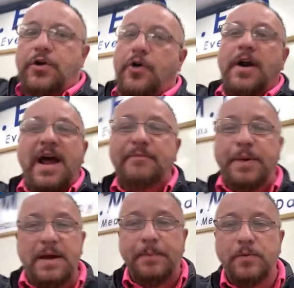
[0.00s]
You're going to
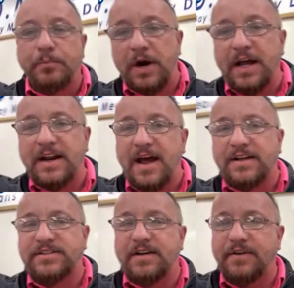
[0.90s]
have people bringing
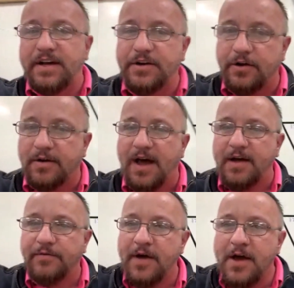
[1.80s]
negativity into your
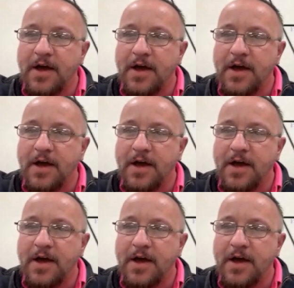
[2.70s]
life